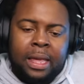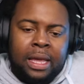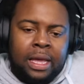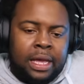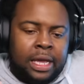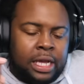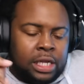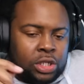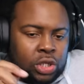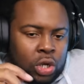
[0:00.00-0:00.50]

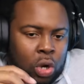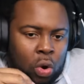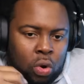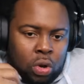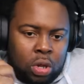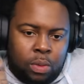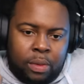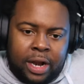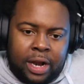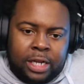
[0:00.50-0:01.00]
He's the only
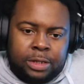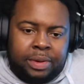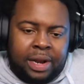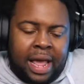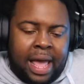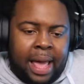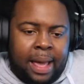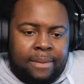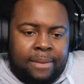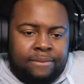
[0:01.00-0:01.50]
one that's been
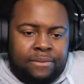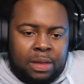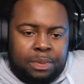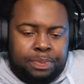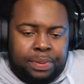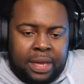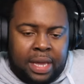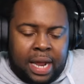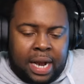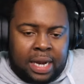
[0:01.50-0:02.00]
an
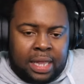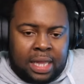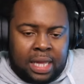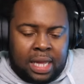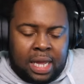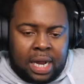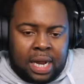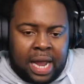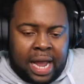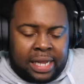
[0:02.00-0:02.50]
MVP out of the
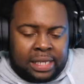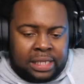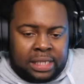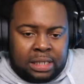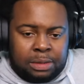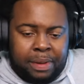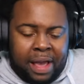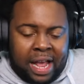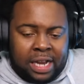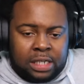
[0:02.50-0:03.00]
young guys since
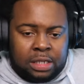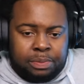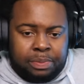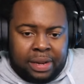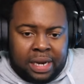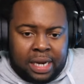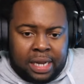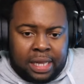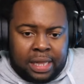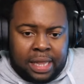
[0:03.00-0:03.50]
Pat's
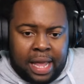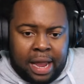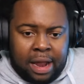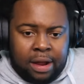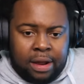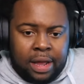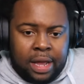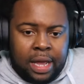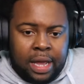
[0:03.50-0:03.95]
been in there.